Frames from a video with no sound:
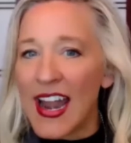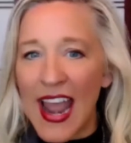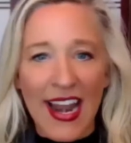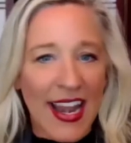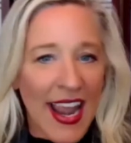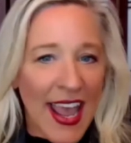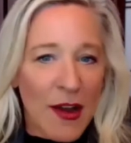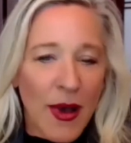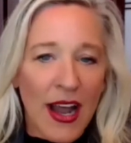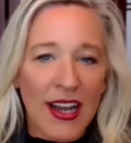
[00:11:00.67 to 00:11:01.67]
at adding
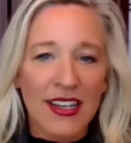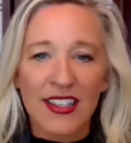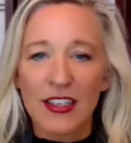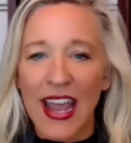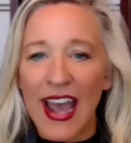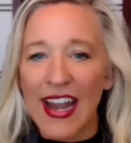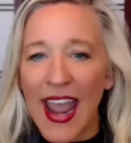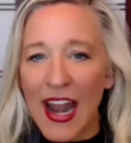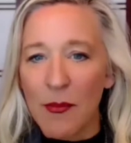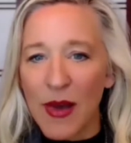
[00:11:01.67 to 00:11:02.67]
antibodies. Does
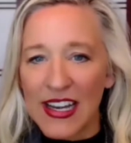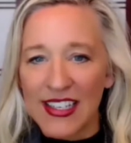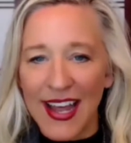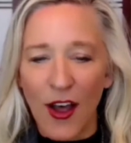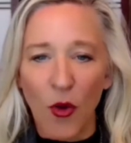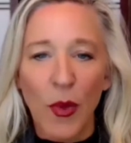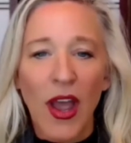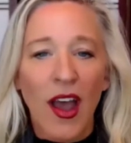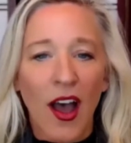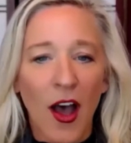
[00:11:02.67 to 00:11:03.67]
adding antibodies help
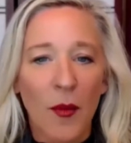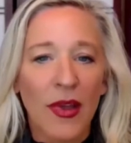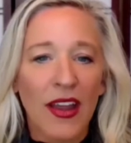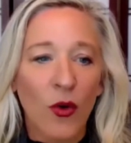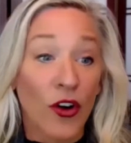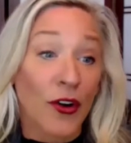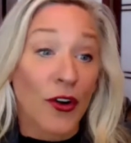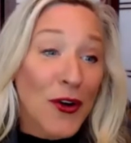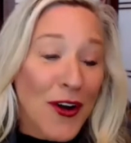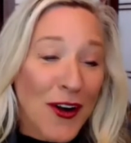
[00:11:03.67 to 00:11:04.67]

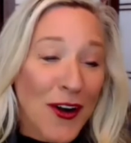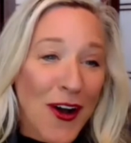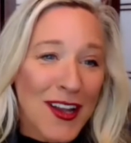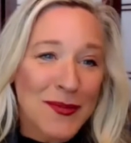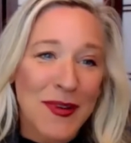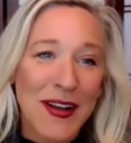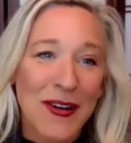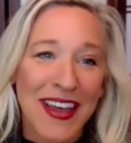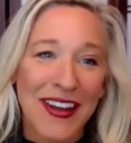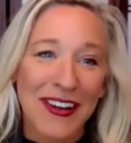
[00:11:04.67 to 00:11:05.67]
or hurt our cause? We
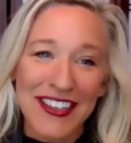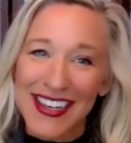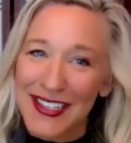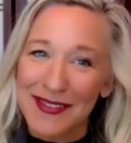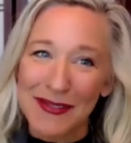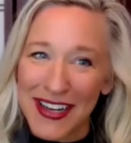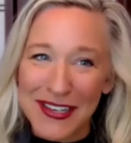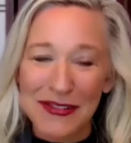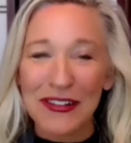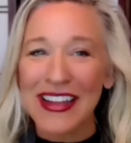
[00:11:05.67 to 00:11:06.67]
know that rituximab
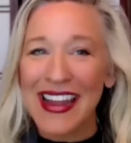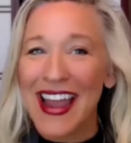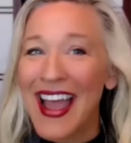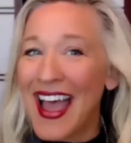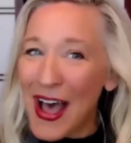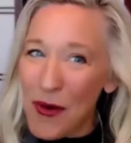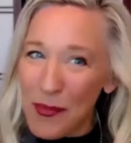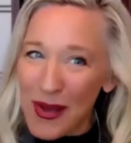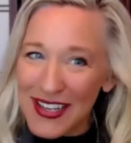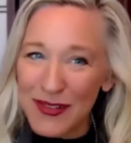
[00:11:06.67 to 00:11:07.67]
doesn't really
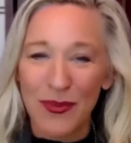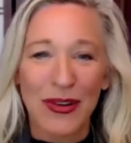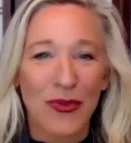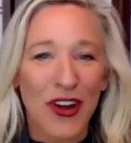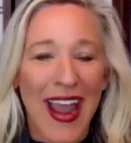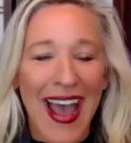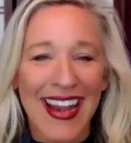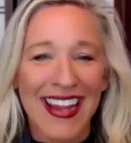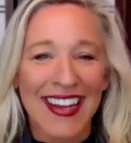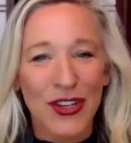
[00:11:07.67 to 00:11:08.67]
help us when we're
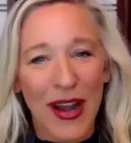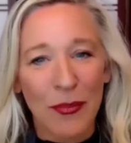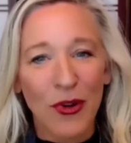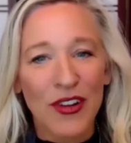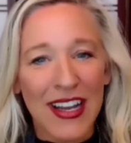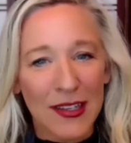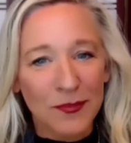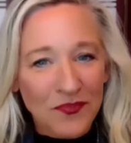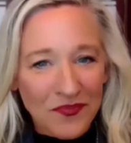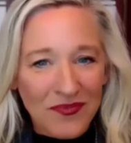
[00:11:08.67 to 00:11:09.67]
adding it to
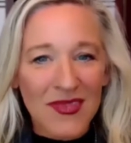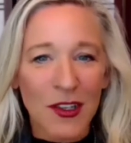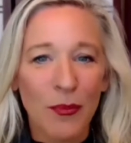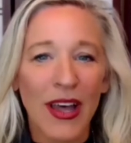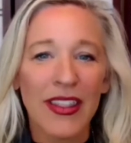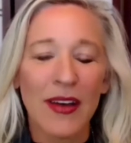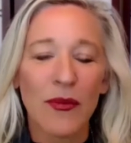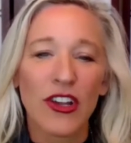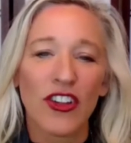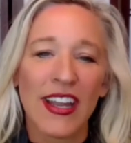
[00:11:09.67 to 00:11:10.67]
ibrutinib. But
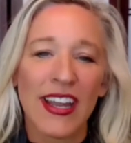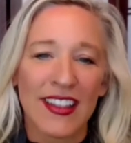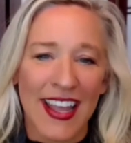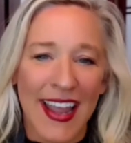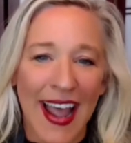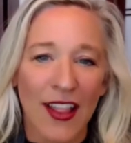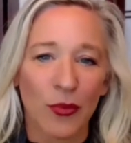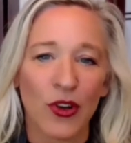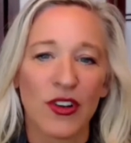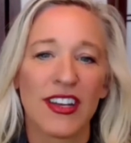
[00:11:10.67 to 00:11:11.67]
then when you're looking at the
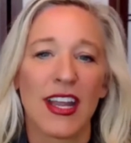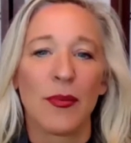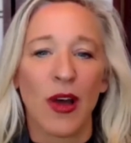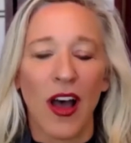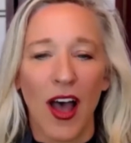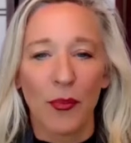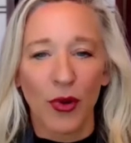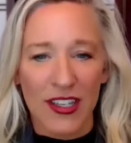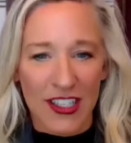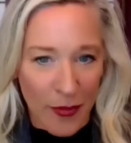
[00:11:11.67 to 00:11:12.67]

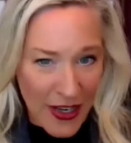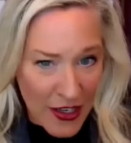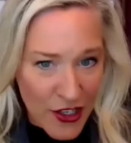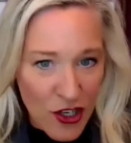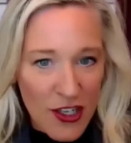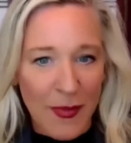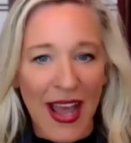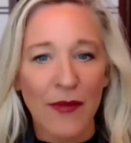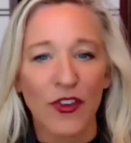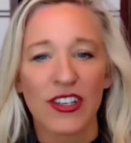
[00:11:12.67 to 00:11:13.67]
acalabrutinib plus
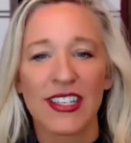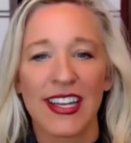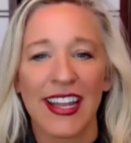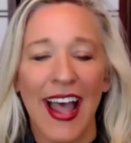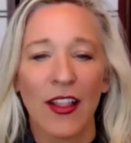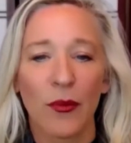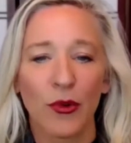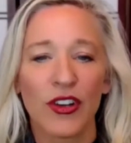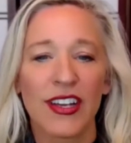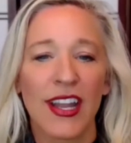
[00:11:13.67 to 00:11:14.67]
obinutuzumab versus
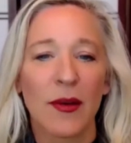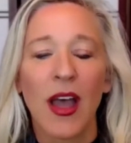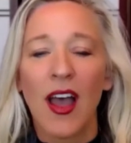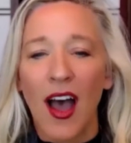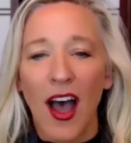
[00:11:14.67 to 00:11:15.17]
acalabrutinib,